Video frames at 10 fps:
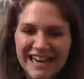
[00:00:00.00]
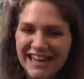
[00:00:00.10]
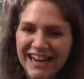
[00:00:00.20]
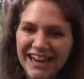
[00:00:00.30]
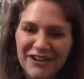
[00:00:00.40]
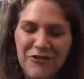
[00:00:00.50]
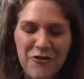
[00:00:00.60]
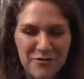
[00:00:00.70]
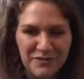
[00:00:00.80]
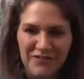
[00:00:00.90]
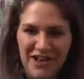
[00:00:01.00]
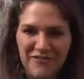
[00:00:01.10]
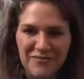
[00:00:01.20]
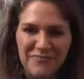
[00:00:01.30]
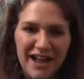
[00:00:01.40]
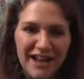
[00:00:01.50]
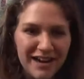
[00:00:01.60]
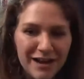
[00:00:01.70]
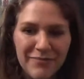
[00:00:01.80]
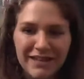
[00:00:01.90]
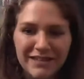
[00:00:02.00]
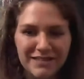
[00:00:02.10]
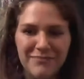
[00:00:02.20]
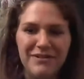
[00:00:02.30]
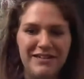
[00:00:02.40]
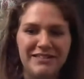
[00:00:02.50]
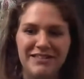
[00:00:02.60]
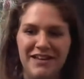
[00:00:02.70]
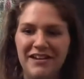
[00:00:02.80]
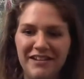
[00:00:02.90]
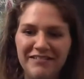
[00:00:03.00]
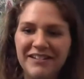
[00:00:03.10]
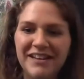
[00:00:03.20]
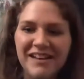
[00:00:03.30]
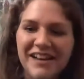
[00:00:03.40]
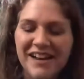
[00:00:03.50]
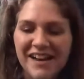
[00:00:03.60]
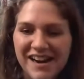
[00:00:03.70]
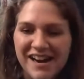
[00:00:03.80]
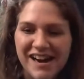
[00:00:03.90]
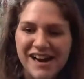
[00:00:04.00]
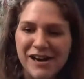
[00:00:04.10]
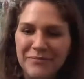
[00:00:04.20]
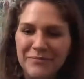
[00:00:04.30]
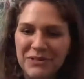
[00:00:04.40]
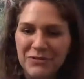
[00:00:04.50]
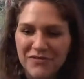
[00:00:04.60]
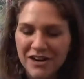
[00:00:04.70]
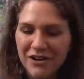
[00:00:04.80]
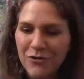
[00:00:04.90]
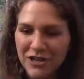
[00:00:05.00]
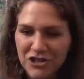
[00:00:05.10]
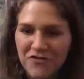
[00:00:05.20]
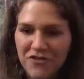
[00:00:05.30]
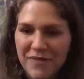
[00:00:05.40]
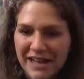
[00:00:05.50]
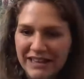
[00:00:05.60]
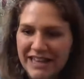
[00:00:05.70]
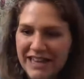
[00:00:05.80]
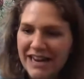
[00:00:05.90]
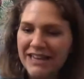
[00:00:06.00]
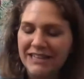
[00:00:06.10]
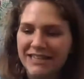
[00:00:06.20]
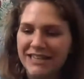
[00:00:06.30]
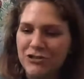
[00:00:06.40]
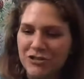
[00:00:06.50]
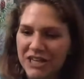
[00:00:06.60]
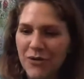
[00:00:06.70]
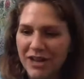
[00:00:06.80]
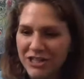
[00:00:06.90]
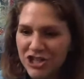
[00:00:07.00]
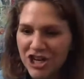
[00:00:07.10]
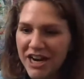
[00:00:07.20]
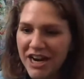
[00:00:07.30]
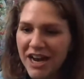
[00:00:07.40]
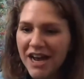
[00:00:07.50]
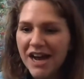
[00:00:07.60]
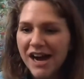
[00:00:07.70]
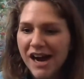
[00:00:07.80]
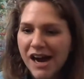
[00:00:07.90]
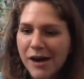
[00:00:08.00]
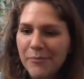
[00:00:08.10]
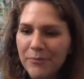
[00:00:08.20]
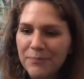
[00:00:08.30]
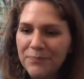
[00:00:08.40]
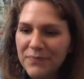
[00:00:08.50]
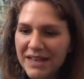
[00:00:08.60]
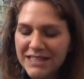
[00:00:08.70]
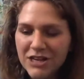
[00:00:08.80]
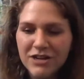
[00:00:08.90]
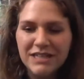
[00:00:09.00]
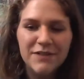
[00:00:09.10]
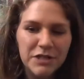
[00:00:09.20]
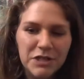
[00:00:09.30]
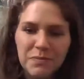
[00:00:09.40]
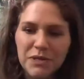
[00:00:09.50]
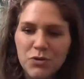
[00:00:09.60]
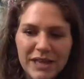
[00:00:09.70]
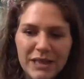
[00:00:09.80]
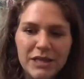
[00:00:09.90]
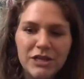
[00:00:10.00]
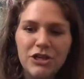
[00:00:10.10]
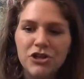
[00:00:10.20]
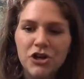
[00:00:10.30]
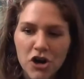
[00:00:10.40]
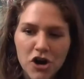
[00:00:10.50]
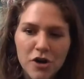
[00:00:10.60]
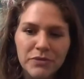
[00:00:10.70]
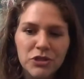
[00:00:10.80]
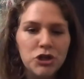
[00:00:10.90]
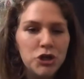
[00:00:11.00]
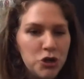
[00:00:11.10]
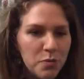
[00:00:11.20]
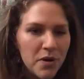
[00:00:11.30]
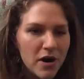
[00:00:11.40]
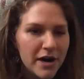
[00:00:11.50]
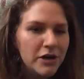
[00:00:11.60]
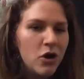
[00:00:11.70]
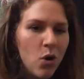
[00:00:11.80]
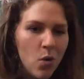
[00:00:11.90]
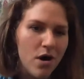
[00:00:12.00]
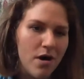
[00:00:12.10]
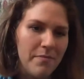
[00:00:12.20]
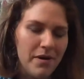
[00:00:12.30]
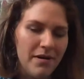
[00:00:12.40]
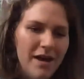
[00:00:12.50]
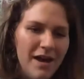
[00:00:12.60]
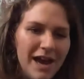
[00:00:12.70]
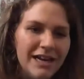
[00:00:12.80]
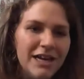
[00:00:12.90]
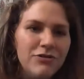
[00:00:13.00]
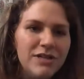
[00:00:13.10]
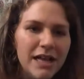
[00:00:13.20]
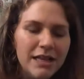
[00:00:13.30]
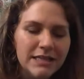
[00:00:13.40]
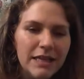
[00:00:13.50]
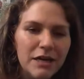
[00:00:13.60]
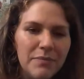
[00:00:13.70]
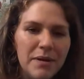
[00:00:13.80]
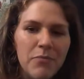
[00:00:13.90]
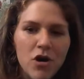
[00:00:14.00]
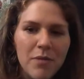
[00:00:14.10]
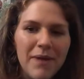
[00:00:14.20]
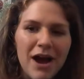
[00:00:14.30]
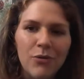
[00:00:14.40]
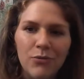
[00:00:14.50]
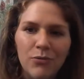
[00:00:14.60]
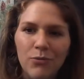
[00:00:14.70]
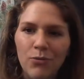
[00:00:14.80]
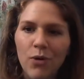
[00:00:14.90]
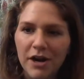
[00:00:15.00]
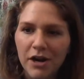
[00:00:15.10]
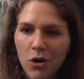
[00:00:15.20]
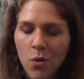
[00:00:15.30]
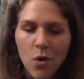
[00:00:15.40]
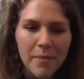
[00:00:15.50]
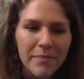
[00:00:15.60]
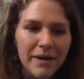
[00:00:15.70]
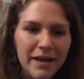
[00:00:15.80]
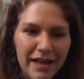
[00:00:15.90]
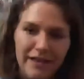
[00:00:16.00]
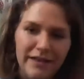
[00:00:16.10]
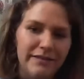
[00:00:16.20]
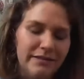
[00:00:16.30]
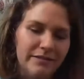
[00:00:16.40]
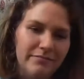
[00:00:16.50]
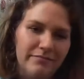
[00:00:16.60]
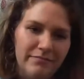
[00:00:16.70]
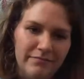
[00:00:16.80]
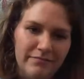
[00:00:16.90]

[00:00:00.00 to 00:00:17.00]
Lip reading: eating a corpse flower, but I bet somebody's done it. So we've got a question from Eileen. That's an interesting question. Is there a difference between the terms tuber and corm? And can you tell us a little bit more about what a corm is?